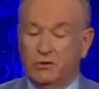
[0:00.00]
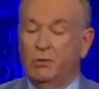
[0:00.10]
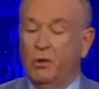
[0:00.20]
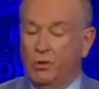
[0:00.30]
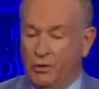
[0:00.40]

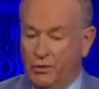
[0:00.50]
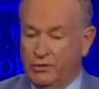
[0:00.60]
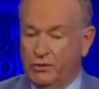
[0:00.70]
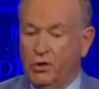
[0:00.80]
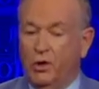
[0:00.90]
school, but when we were
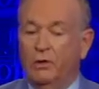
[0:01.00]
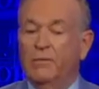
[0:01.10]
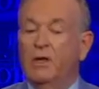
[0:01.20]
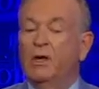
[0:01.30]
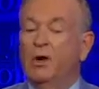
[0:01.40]
in
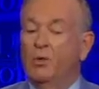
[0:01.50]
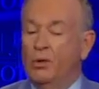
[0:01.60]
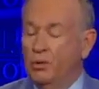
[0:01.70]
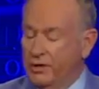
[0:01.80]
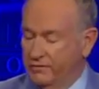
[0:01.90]
school,
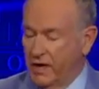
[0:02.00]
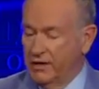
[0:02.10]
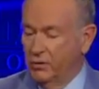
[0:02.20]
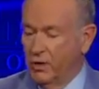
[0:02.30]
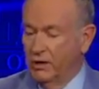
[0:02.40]
we wouldn't have
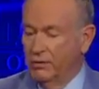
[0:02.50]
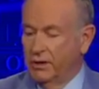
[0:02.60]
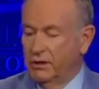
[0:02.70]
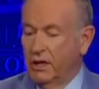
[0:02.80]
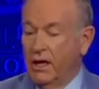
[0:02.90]
gotten away with
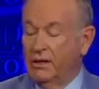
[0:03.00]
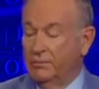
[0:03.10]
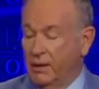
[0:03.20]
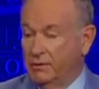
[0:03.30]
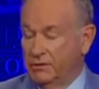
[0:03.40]
it. And the
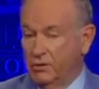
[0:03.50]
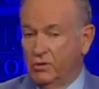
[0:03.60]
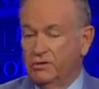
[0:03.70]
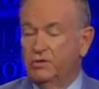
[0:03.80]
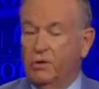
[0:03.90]
public
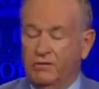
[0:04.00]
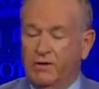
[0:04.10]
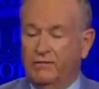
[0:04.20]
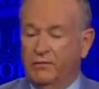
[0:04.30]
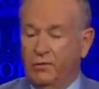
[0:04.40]
schools
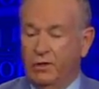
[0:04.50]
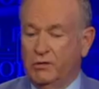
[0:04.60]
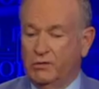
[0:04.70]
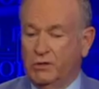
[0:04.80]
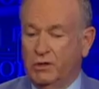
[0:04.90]
25, 30
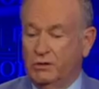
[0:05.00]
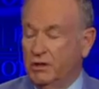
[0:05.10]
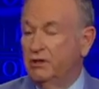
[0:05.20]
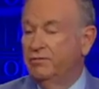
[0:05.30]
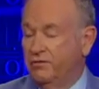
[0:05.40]
years ago
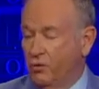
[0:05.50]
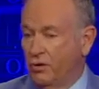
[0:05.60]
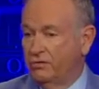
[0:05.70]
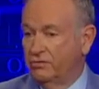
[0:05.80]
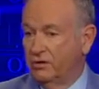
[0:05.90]
did
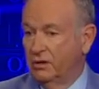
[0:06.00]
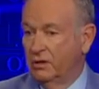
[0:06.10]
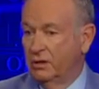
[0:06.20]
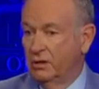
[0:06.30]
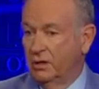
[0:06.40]
enforce
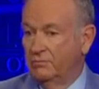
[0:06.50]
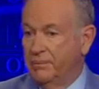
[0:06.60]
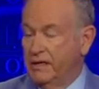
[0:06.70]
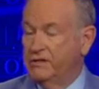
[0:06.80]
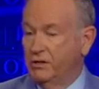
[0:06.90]

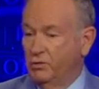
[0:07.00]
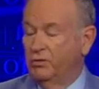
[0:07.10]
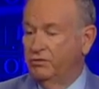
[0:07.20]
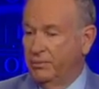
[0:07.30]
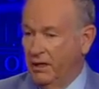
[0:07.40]
basic
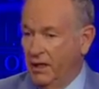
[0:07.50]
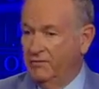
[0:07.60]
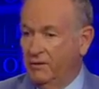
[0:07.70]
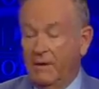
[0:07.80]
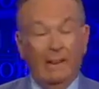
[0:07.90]
rules of
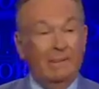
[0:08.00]
behavior.